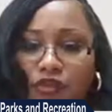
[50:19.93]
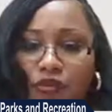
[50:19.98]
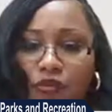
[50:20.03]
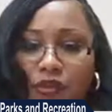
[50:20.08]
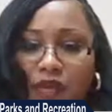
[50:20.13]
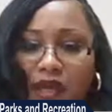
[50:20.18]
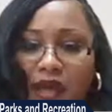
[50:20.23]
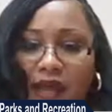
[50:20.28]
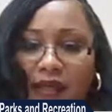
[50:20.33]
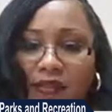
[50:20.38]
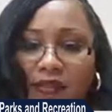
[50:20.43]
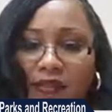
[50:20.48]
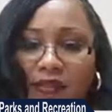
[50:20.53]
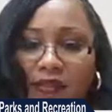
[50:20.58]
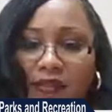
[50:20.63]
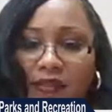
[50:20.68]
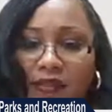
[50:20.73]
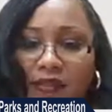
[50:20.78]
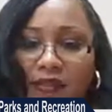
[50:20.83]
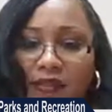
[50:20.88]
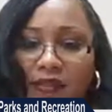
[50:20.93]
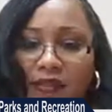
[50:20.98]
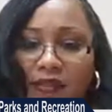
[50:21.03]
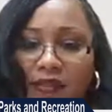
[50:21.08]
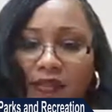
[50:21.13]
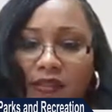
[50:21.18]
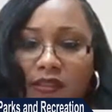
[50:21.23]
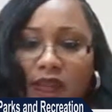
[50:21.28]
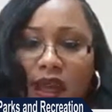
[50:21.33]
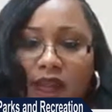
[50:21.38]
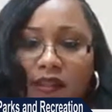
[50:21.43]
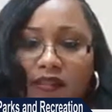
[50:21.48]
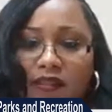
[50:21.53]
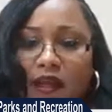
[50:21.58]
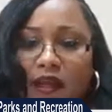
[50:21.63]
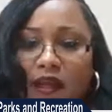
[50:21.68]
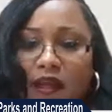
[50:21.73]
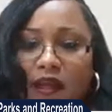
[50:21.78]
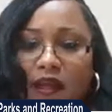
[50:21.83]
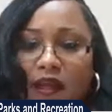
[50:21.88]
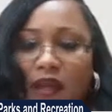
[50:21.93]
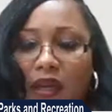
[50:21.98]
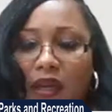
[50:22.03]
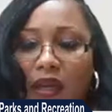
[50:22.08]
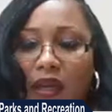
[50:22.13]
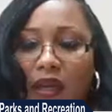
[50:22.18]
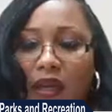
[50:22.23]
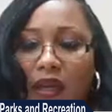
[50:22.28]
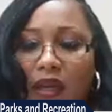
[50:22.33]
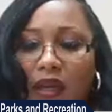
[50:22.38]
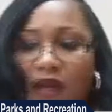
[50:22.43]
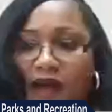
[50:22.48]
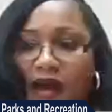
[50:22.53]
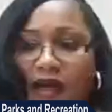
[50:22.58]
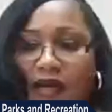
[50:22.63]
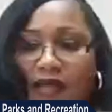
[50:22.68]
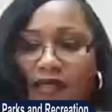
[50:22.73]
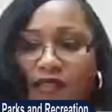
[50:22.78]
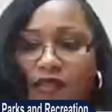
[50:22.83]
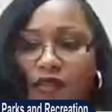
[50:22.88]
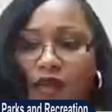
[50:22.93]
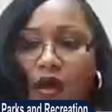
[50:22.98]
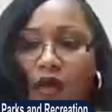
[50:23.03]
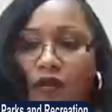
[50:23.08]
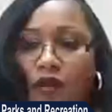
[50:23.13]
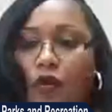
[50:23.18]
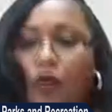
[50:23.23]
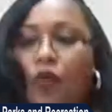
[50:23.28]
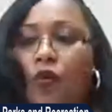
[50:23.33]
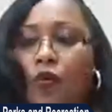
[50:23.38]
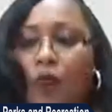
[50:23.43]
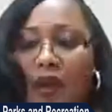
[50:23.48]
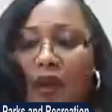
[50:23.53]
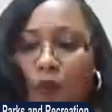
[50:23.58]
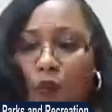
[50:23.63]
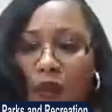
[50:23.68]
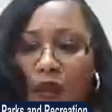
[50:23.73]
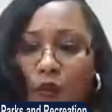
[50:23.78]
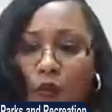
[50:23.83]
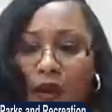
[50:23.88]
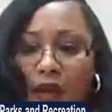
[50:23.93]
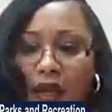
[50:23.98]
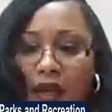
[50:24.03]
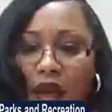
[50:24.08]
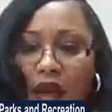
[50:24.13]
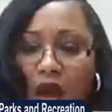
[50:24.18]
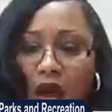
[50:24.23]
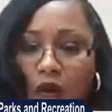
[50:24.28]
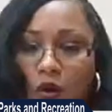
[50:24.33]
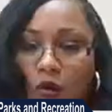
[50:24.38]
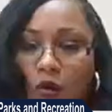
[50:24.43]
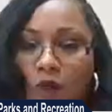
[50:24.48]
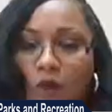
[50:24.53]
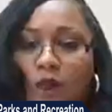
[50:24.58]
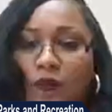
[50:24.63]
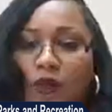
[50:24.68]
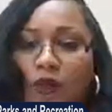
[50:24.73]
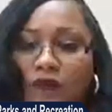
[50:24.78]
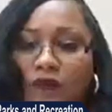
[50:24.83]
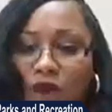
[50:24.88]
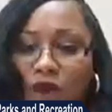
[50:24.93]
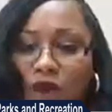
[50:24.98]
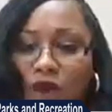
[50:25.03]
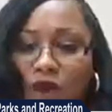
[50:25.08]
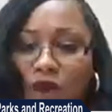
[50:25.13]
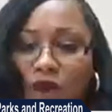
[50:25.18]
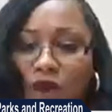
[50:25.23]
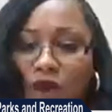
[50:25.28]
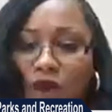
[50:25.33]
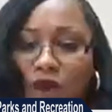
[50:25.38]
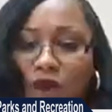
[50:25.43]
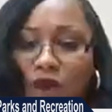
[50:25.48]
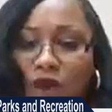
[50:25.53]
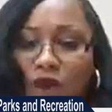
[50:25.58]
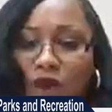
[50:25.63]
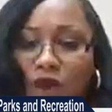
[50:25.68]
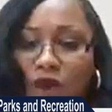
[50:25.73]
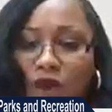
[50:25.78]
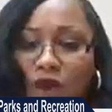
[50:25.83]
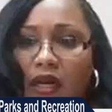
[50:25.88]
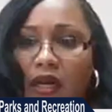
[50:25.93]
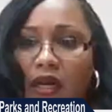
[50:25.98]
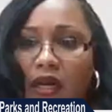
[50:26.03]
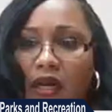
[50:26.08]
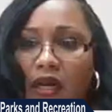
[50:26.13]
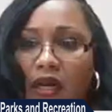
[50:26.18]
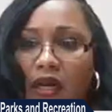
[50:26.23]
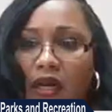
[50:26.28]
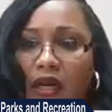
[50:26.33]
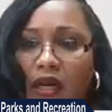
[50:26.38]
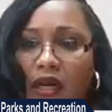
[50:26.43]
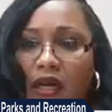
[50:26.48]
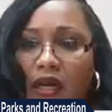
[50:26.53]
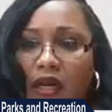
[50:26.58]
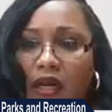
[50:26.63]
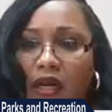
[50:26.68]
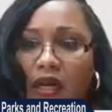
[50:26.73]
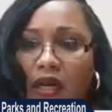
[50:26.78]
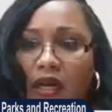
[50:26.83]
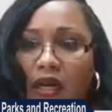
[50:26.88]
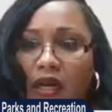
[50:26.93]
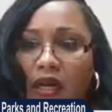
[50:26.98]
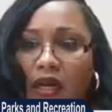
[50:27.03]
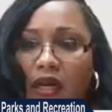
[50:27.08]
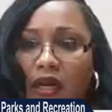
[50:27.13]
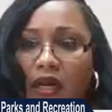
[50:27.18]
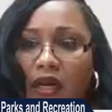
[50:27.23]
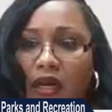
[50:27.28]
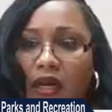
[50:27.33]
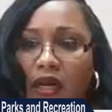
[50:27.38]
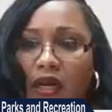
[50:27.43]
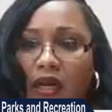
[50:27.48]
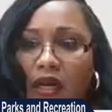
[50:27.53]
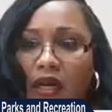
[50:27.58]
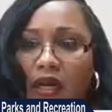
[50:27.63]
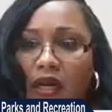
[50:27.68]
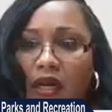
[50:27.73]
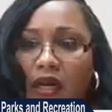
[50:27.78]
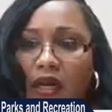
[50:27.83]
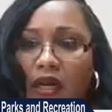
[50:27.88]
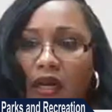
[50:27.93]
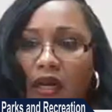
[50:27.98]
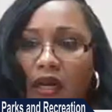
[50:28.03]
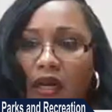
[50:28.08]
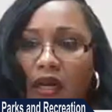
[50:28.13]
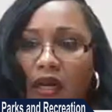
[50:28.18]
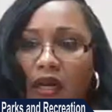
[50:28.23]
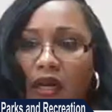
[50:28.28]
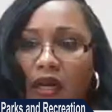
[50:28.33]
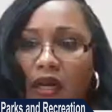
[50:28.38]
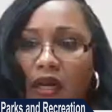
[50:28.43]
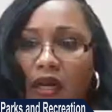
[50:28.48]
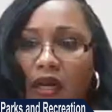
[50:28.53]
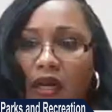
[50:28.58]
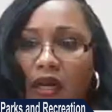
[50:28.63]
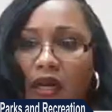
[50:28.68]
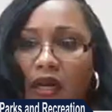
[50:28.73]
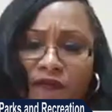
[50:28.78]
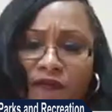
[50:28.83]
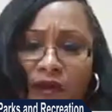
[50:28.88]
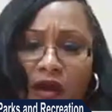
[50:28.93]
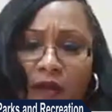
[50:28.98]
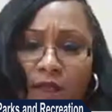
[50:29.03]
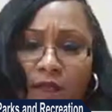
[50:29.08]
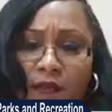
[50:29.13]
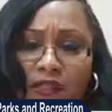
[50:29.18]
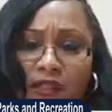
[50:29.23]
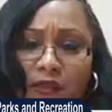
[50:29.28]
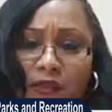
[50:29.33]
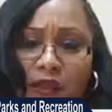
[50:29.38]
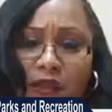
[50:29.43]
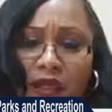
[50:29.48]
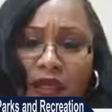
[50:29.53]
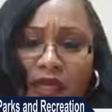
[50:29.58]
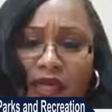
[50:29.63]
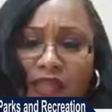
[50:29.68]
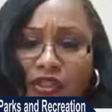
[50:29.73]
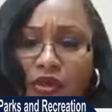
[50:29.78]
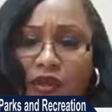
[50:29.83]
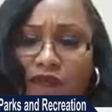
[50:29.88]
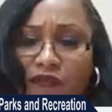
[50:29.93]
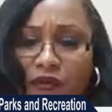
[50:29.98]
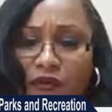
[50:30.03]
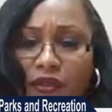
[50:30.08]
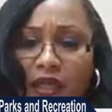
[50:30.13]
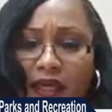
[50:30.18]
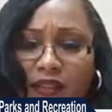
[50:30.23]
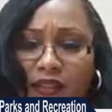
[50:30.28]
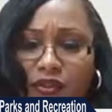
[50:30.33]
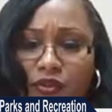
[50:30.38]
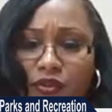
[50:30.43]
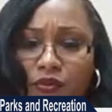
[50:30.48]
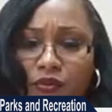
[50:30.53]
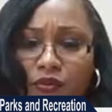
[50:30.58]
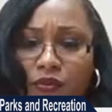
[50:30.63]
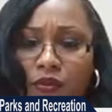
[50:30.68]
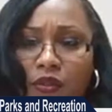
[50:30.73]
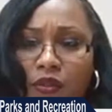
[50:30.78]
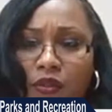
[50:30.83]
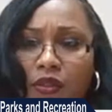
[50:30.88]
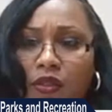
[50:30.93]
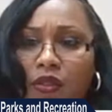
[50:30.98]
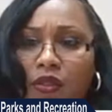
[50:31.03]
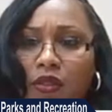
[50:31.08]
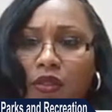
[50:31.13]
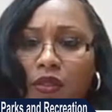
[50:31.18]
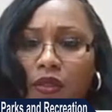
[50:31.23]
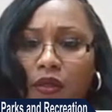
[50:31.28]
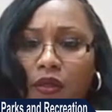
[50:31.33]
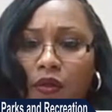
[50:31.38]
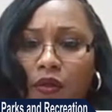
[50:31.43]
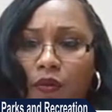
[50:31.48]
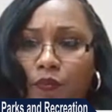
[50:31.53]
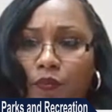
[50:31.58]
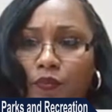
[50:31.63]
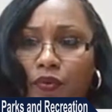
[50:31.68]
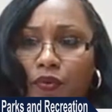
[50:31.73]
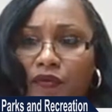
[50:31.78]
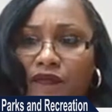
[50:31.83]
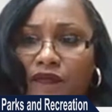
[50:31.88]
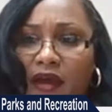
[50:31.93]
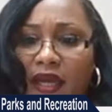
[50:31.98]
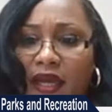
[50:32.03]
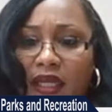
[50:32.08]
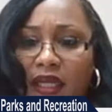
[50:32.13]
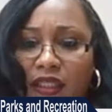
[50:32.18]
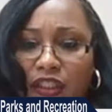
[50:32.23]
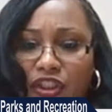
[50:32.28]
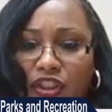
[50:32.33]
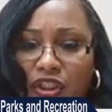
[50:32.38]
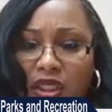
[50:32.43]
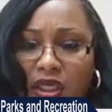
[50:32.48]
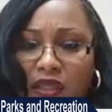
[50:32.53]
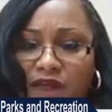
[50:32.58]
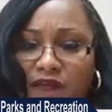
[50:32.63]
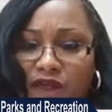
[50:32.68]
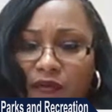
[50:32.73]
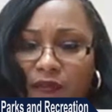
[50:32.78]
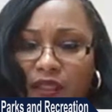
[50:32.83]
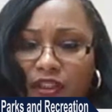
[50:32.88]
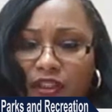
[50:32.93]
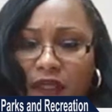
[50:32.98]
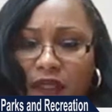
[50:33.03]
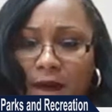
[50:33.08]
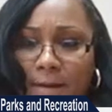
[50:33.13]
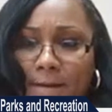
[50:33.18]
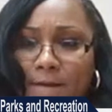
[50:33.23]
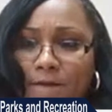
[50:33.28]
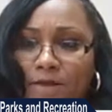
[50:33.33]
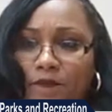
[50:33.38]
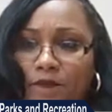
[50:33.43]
plans to do that, and they will advise as to the who, what, when, where, and how for us to get that done. I'm not sure. And once they say, we will abide. I don't know if Ms. Encarnacion, if you'd like to provide additional information.